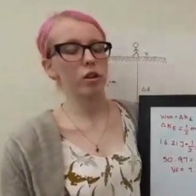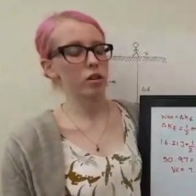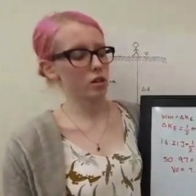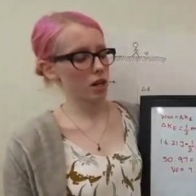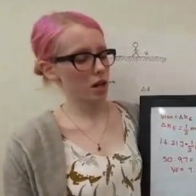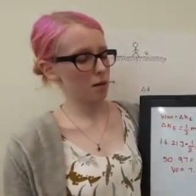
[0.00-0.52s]

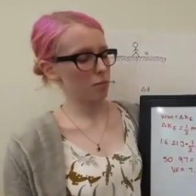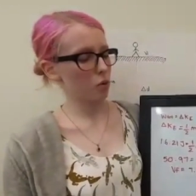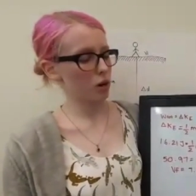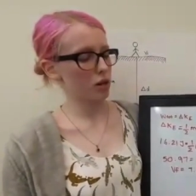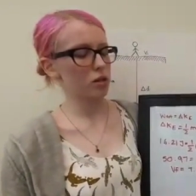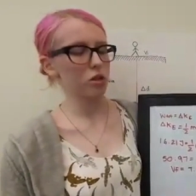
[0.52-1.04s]

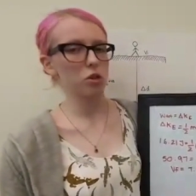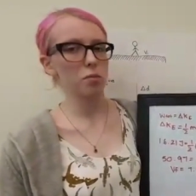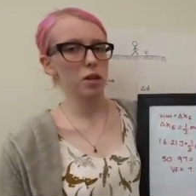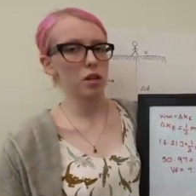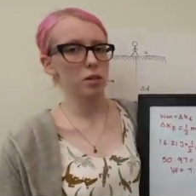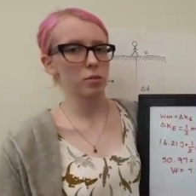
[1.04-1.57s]
13.2
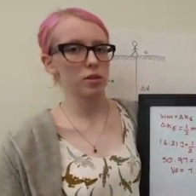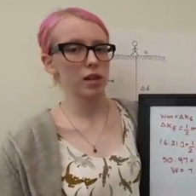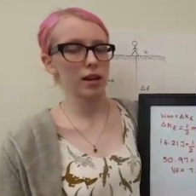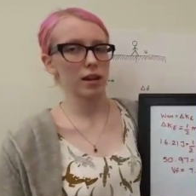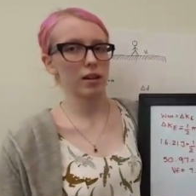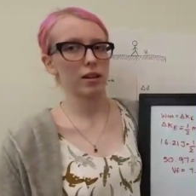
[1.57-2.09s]
meters per
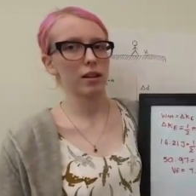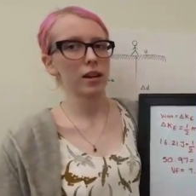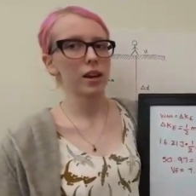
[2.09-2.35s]
second.